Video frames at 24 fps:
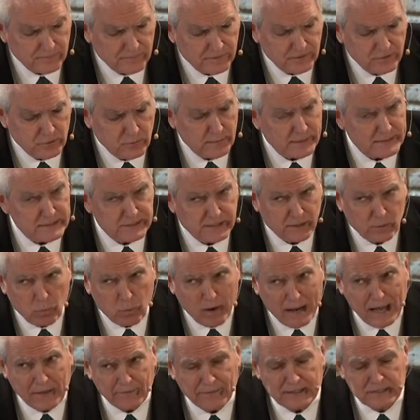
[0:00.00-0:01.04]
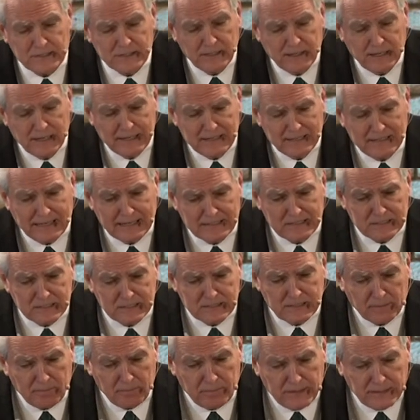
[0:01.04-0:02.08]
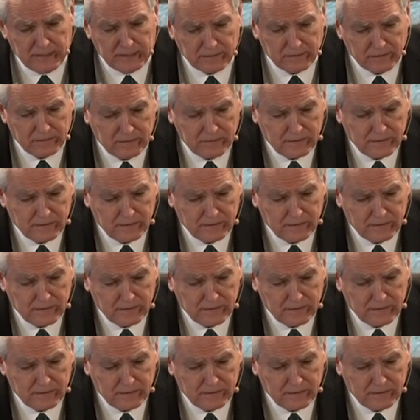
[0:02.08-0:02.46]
You might say, wow, that's something.